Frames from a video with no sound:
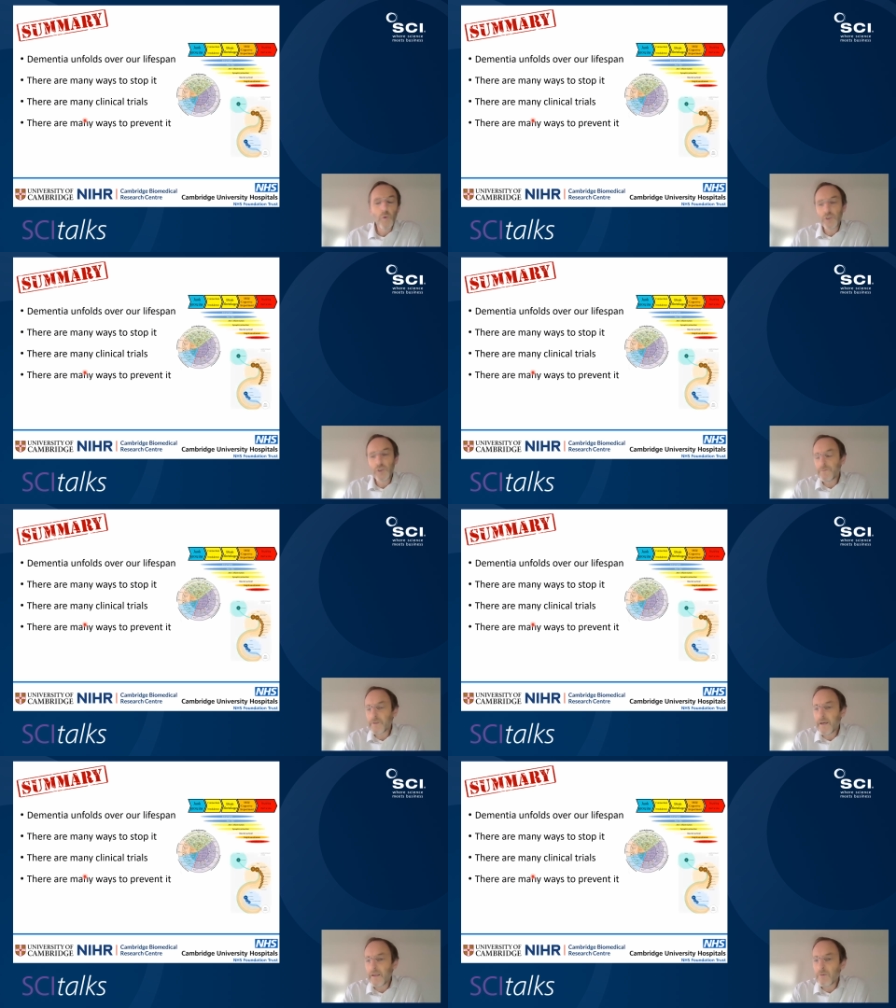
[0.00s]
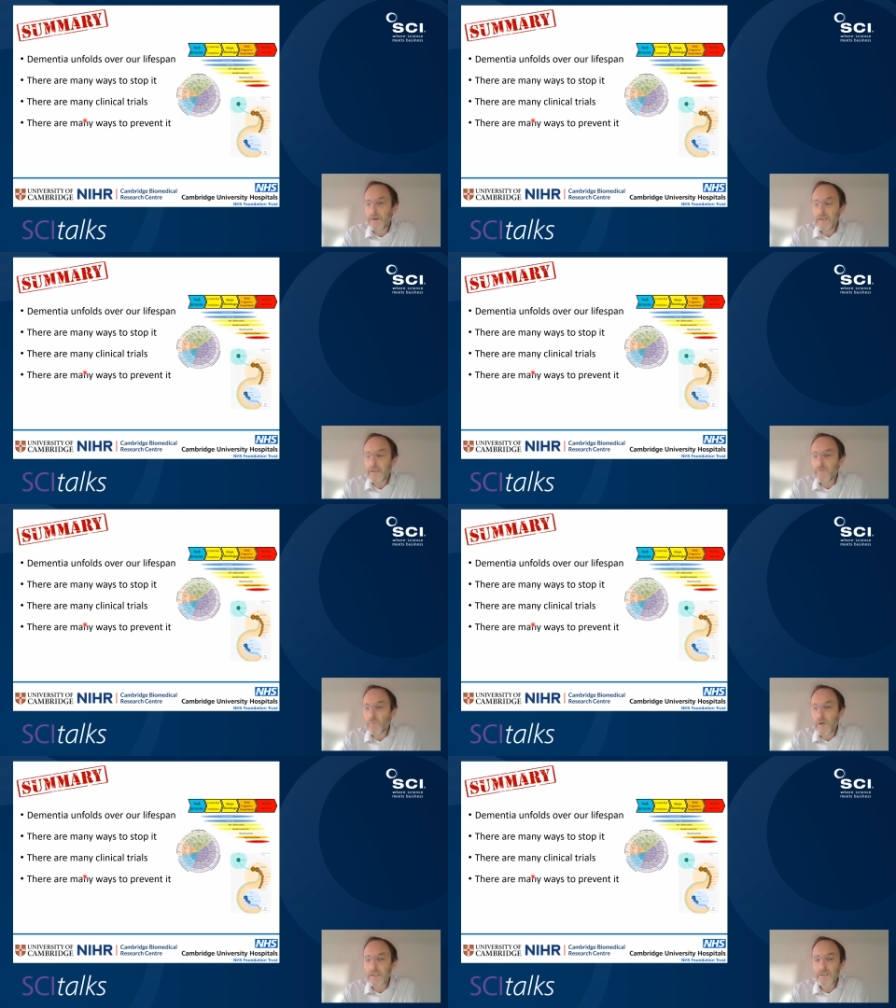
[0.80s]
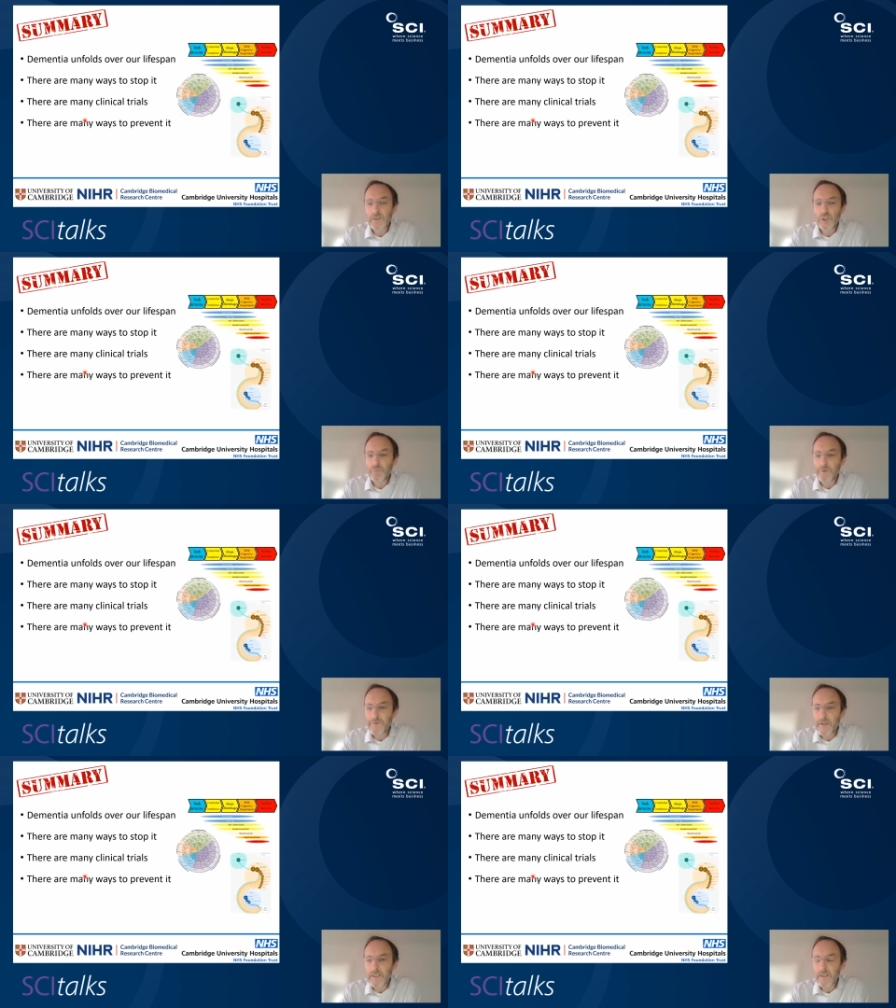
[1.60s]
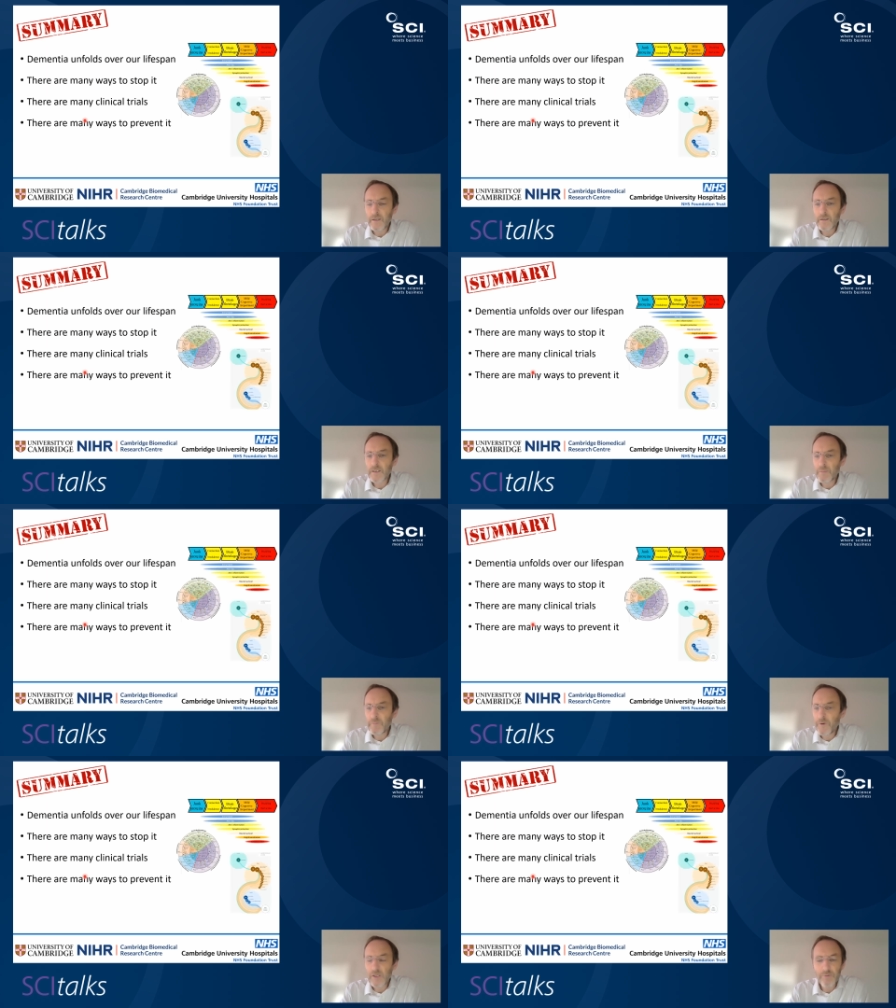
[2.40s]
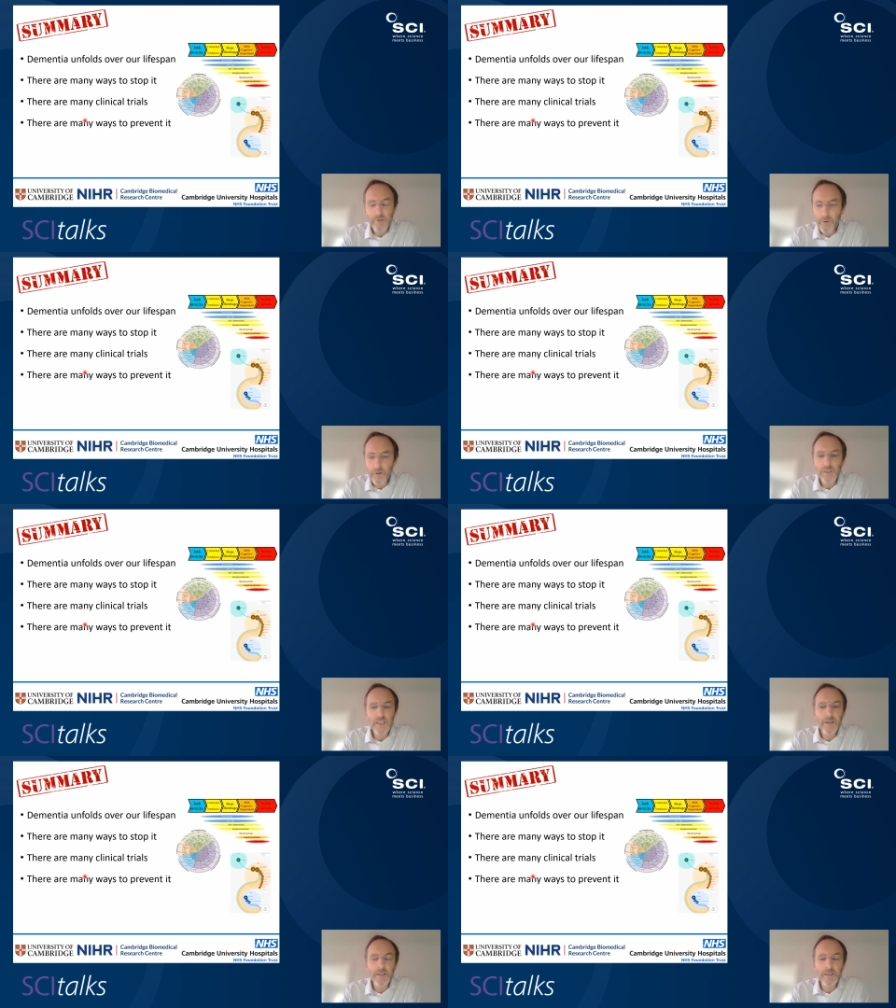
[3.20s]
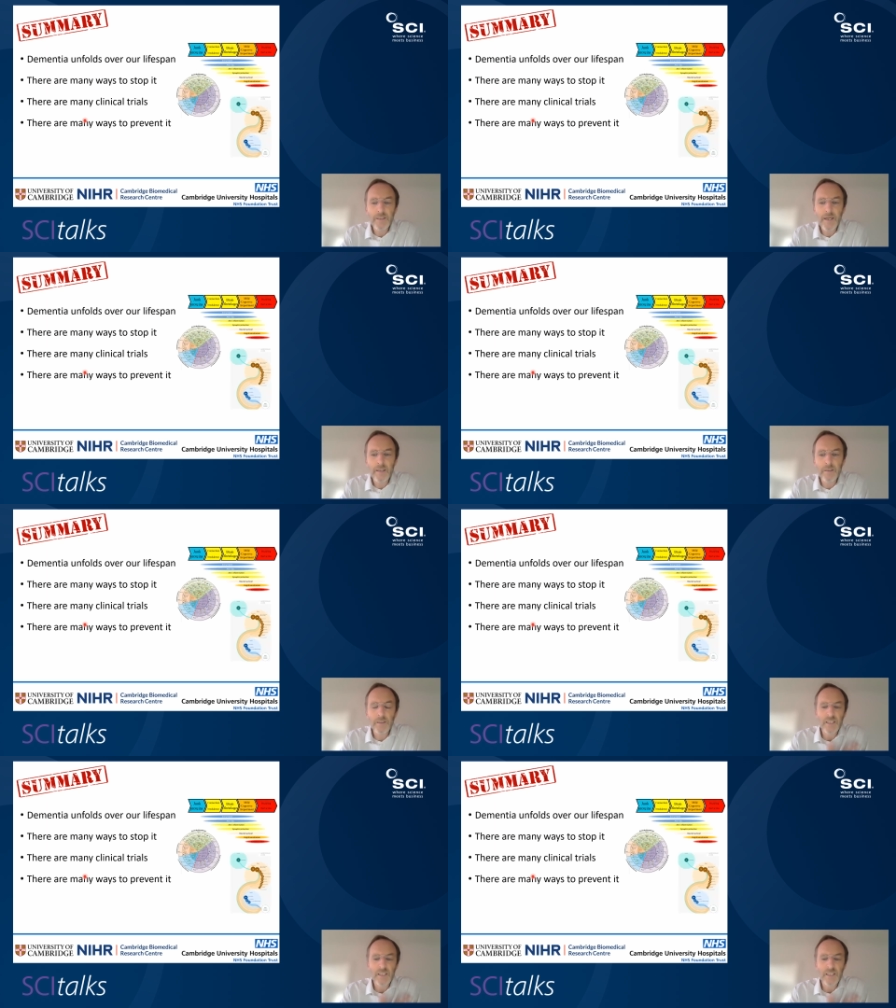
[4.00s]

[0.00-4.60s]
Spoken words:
We shouldn't forget there are many different ways to prevent it, though, some of which are in policymakers' hands,